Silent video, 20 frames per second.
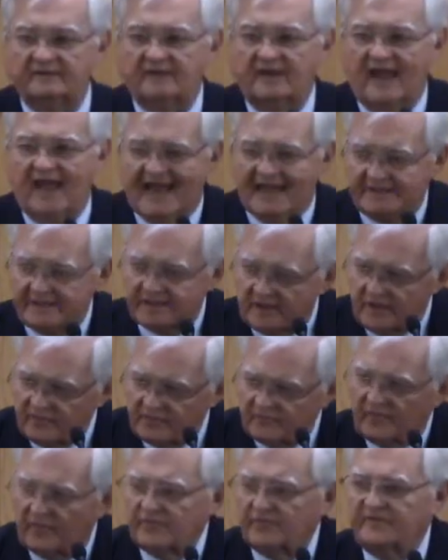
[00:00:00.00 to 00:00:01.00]
and to
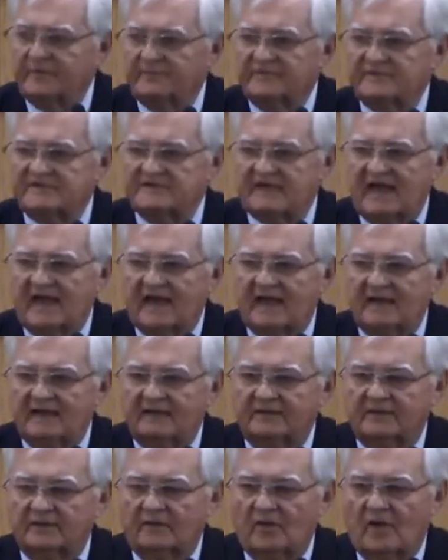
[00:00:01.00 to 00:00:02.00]
convert them to, sight,
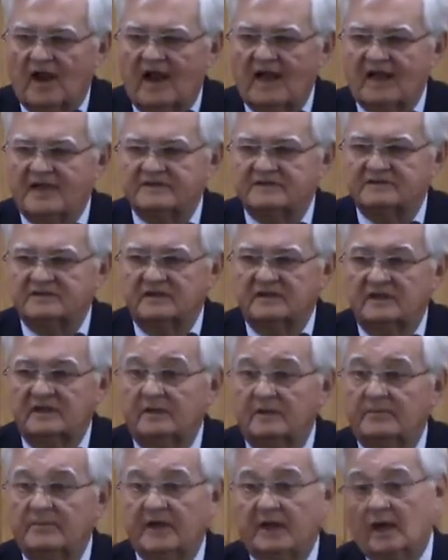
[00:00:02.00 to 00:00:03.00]
to Christ.
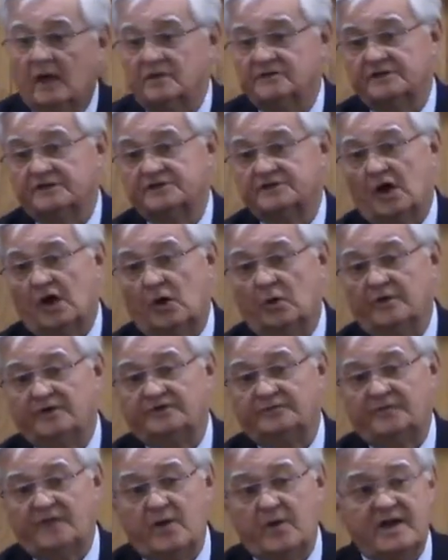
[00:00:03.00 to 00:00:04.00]
Because it's the Holy
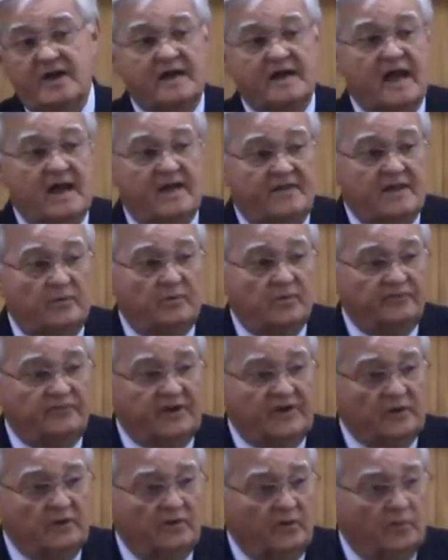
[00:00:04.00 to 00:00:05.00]
Spirit that
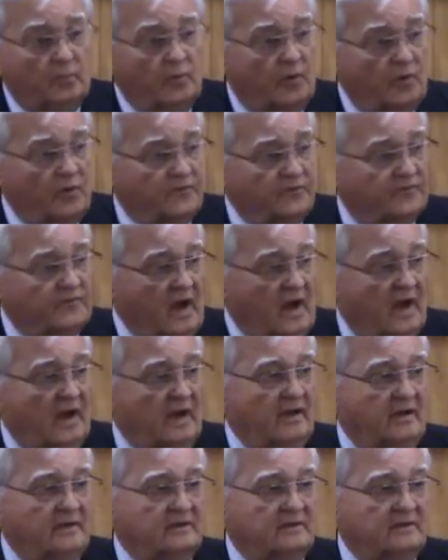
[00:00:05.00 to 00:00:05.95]
revealed the Word of God